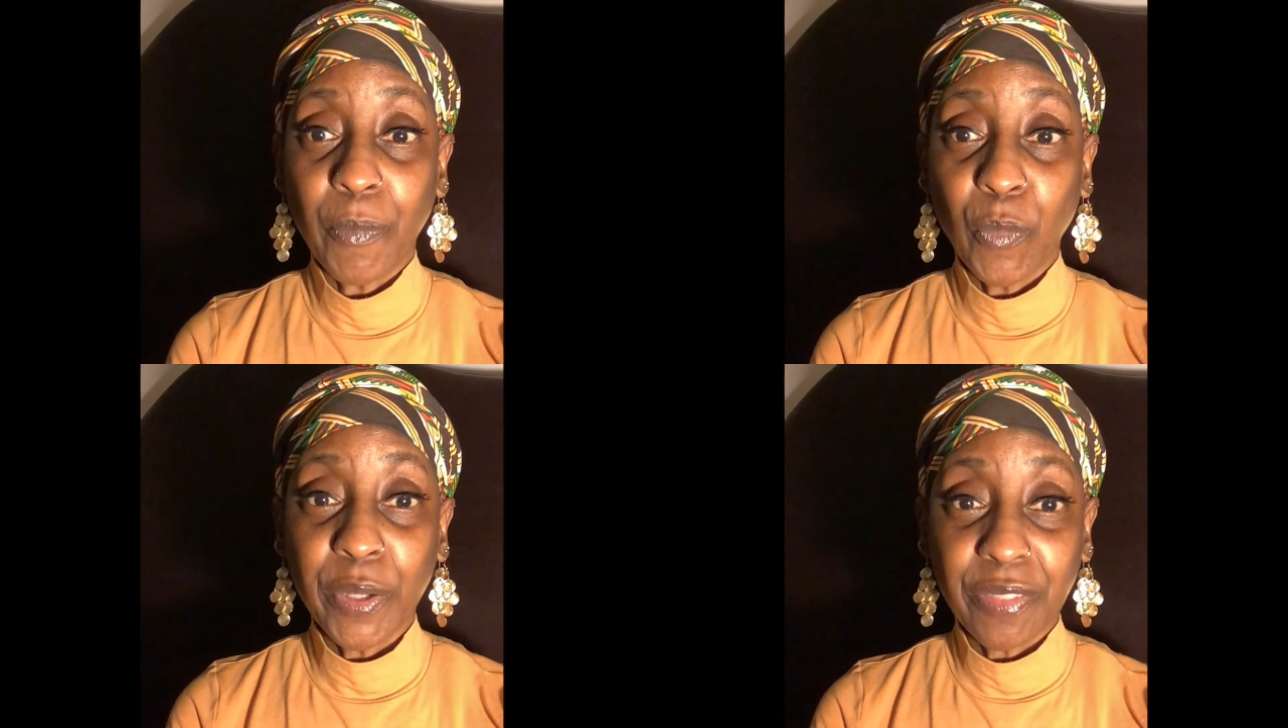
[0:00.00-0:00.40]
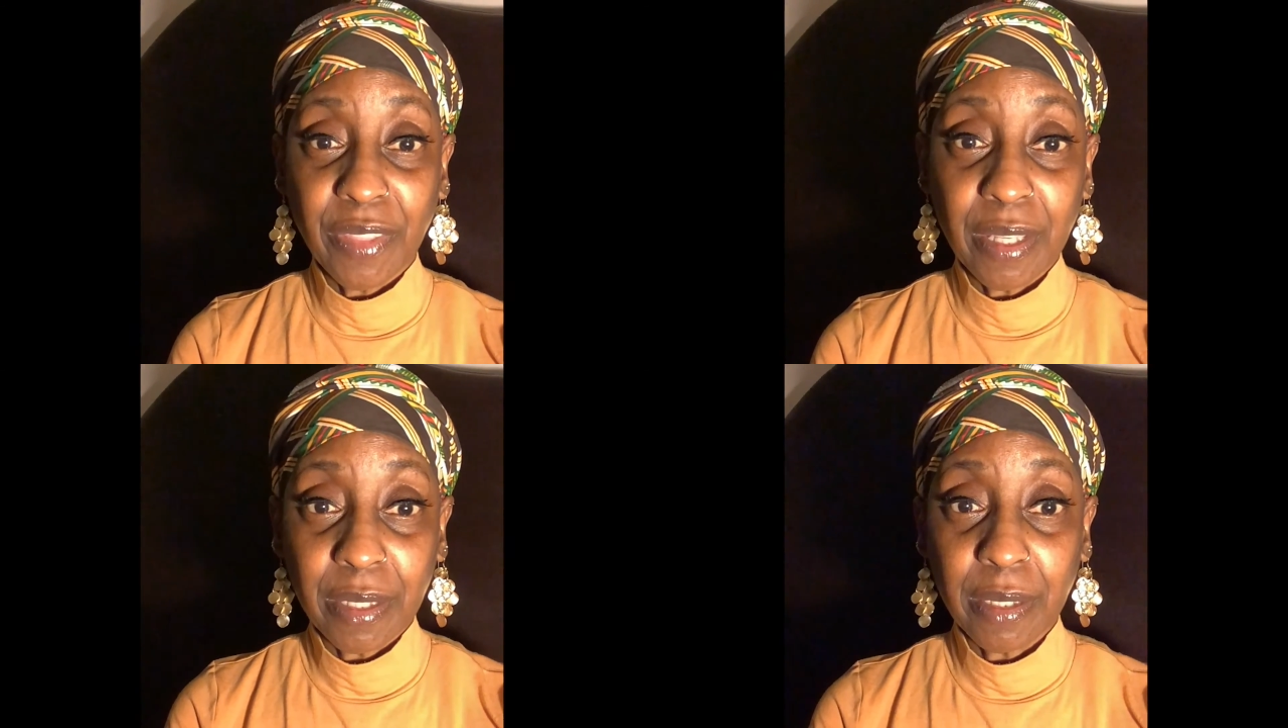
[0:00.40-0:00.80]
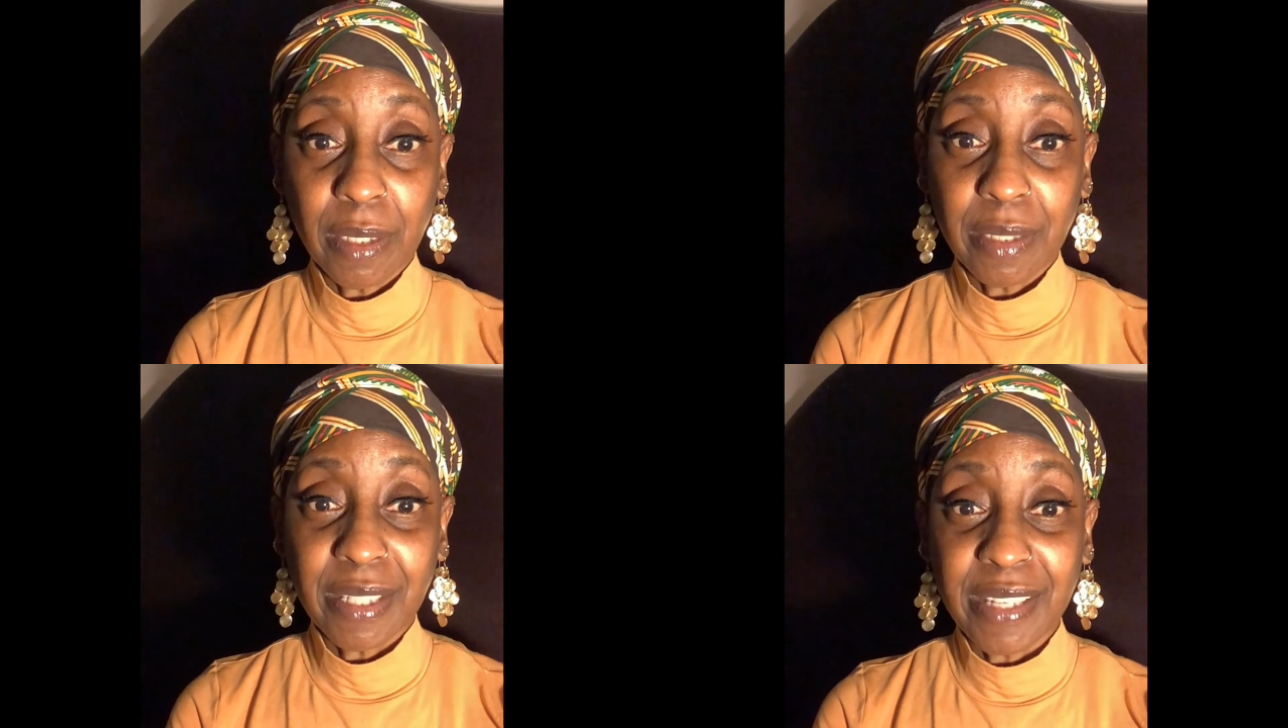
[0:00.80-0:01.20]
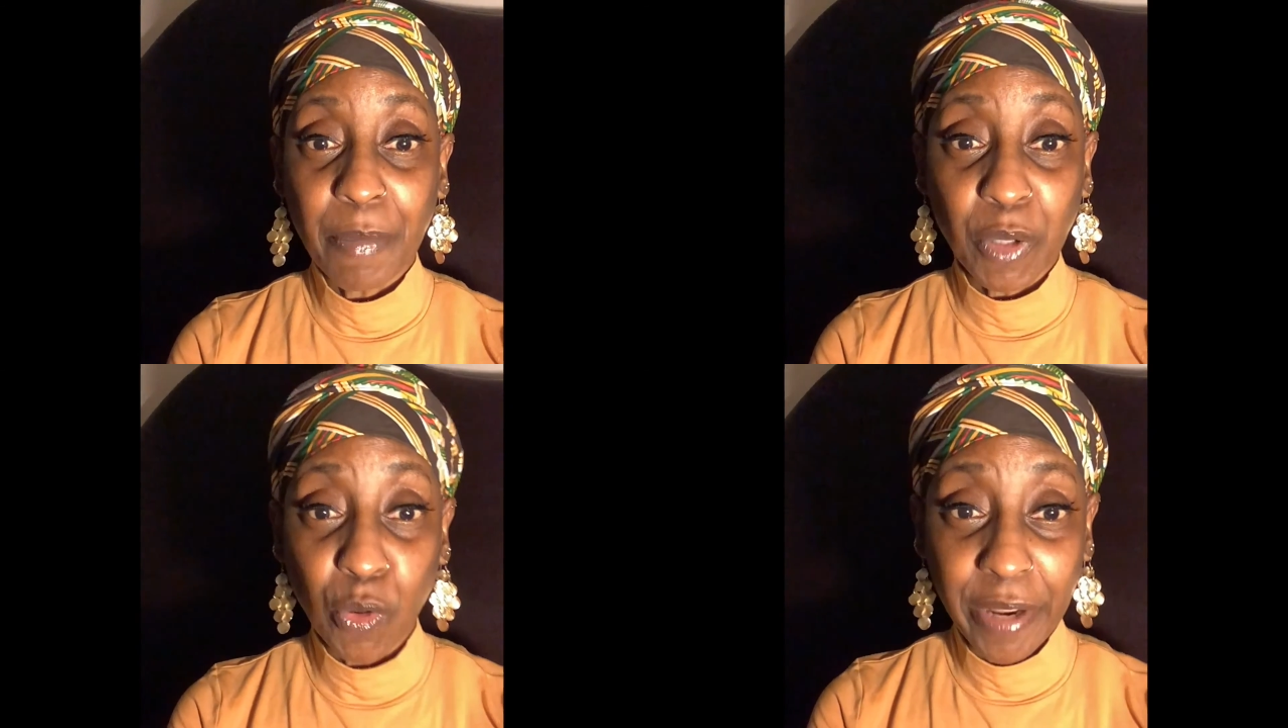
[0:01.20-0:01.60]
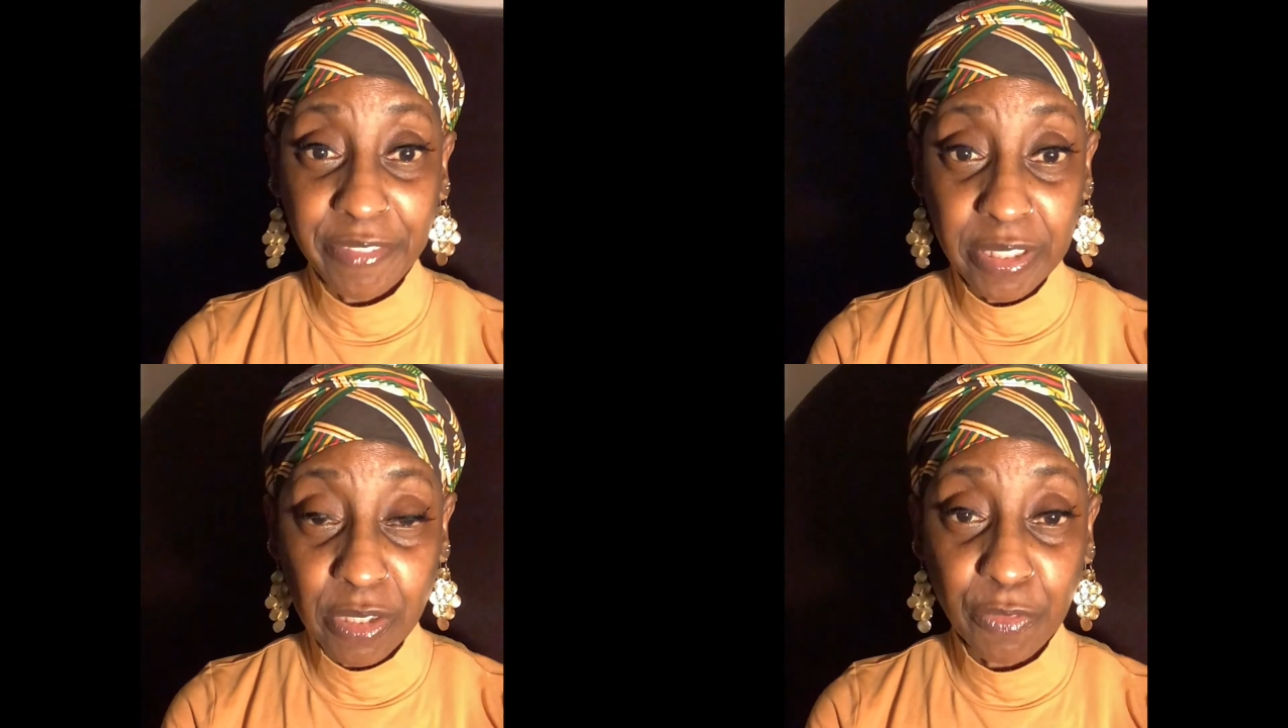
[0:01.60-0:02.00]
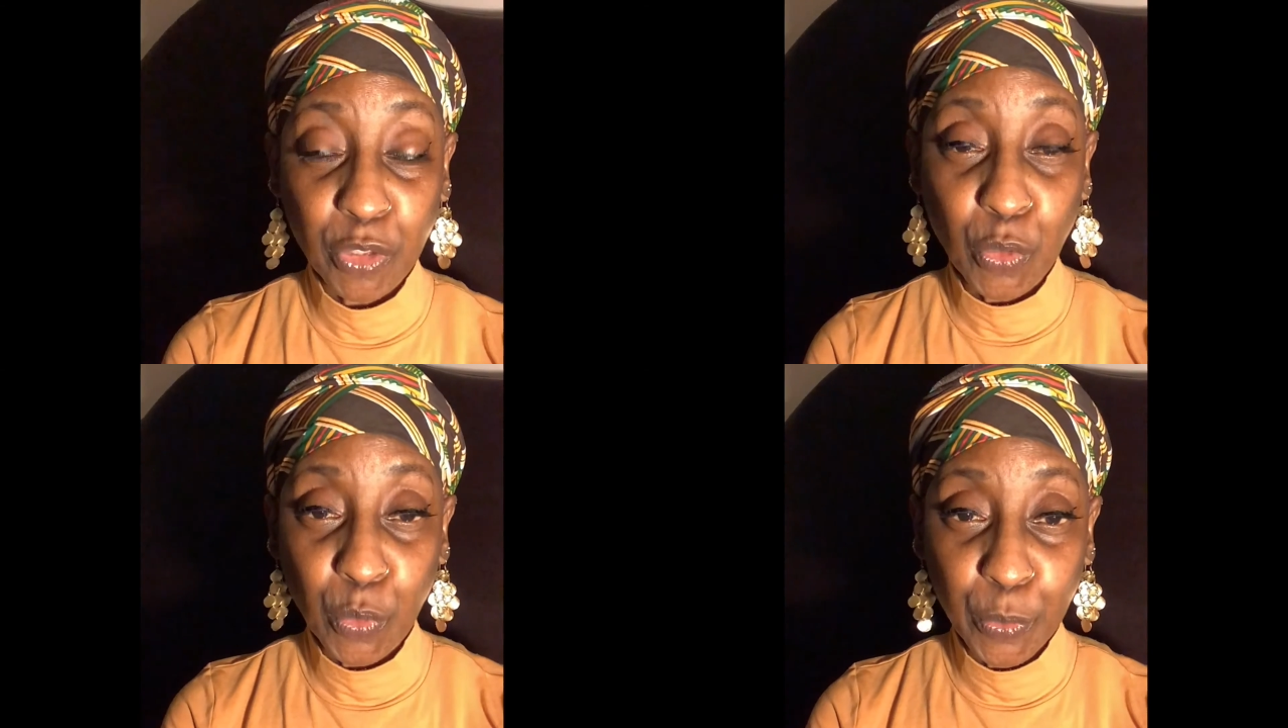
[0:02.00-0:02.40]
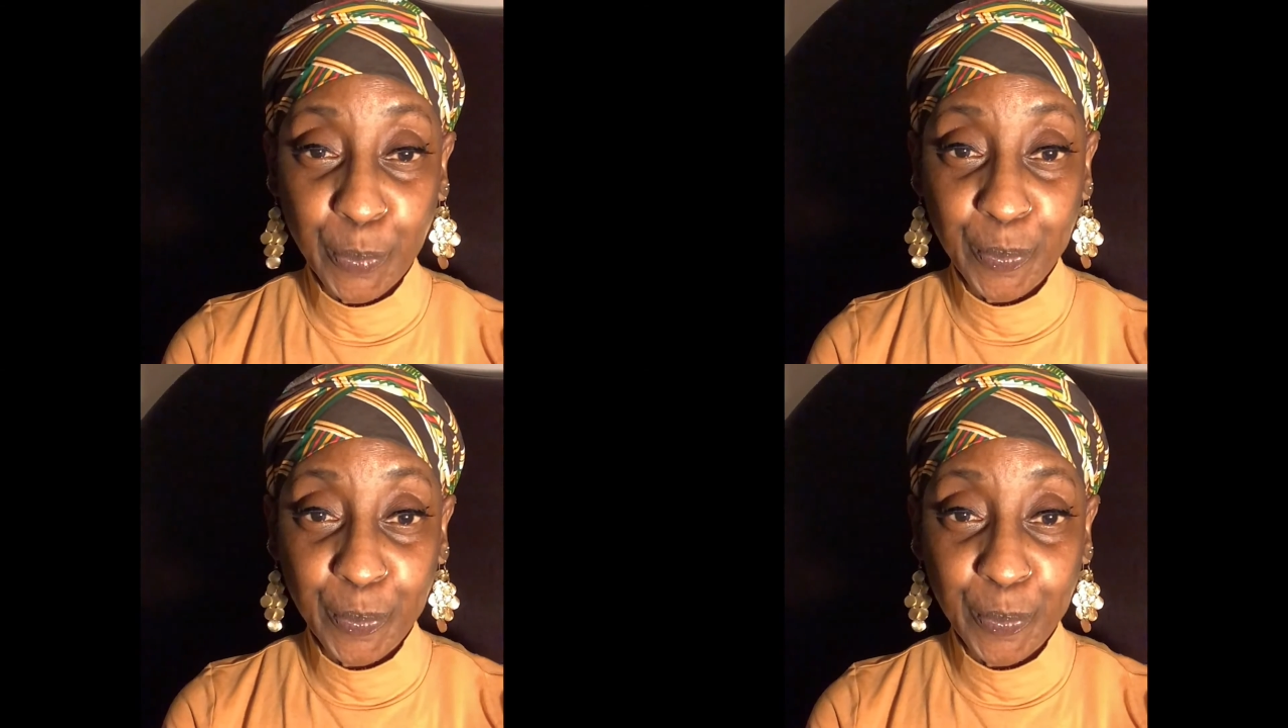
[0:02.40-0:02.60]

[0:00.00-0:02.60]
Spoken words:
within the demographics of the group.